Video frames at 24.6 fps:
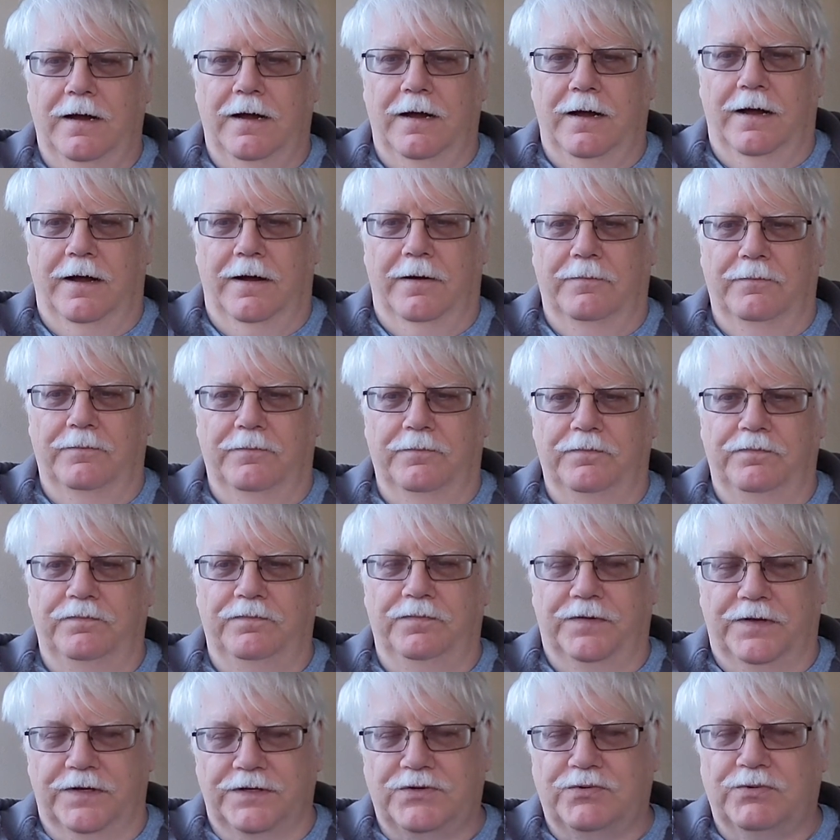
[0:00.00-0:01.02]
and
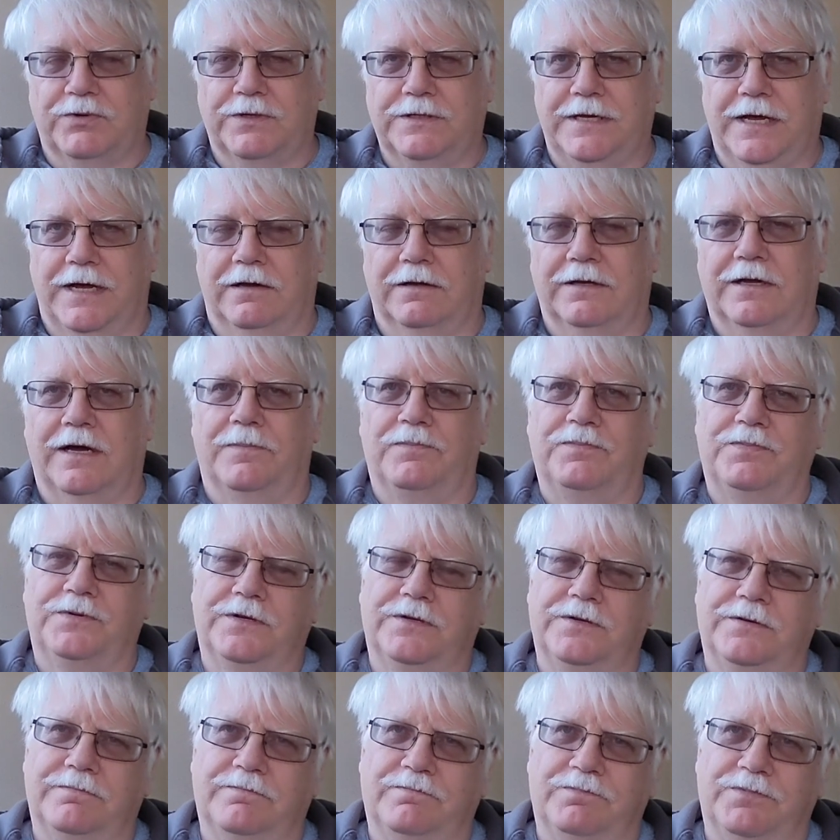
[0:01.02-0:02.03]
this one's held up,
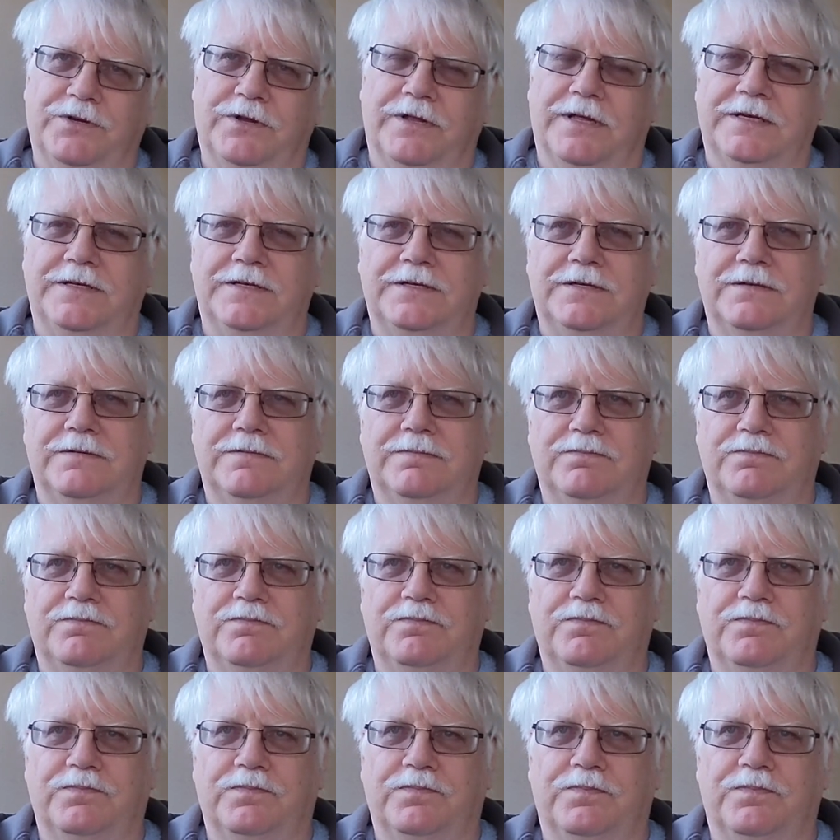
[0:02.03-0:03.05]
so that's
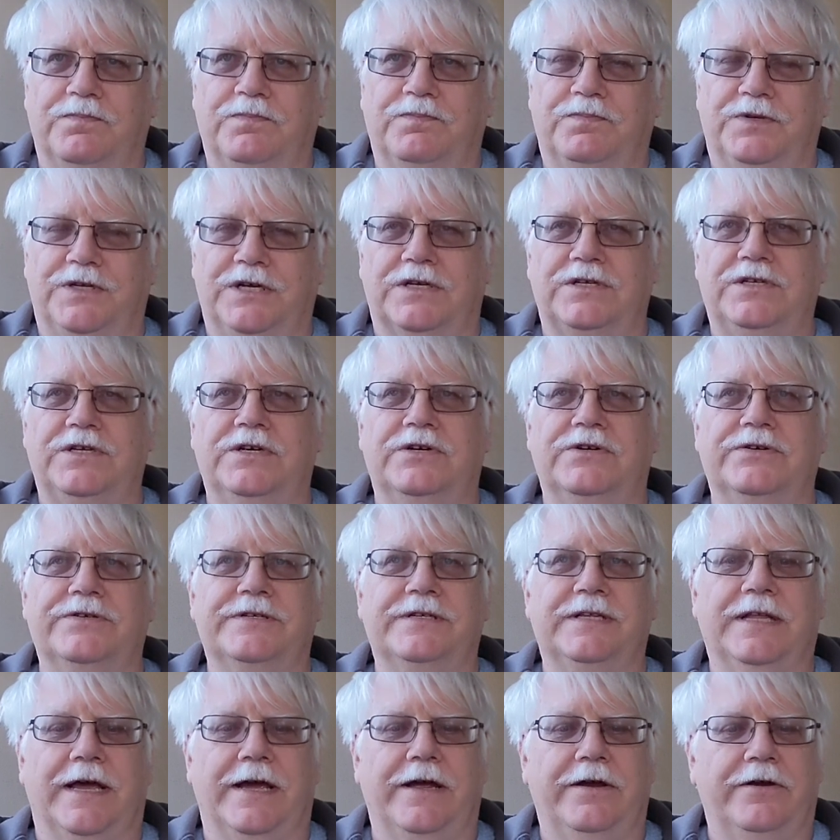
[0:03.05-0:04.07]
6
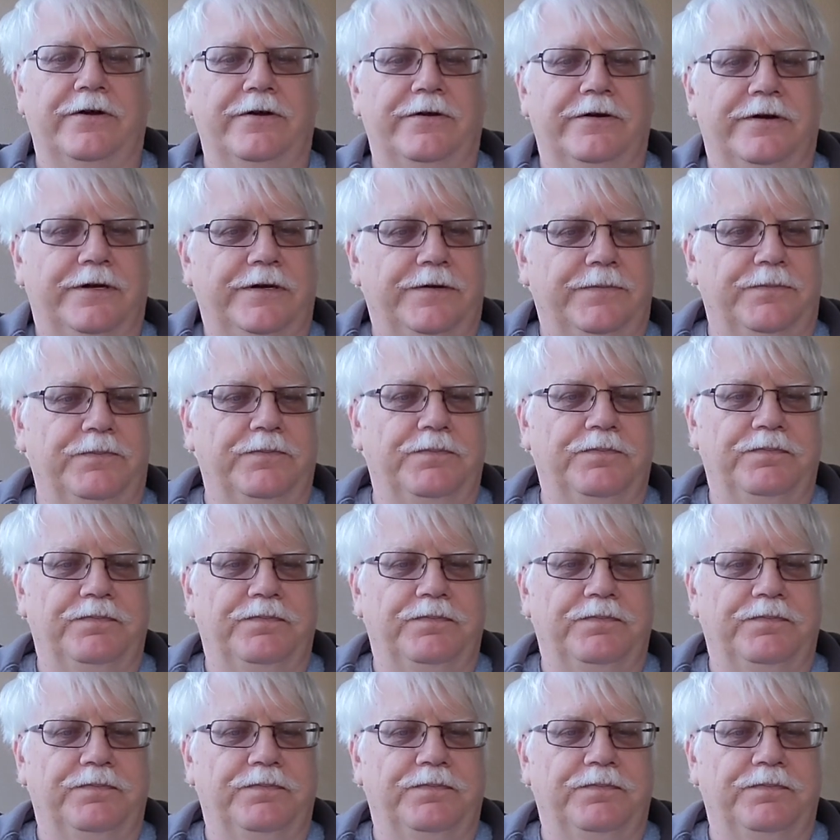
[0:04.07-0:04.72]
years later, and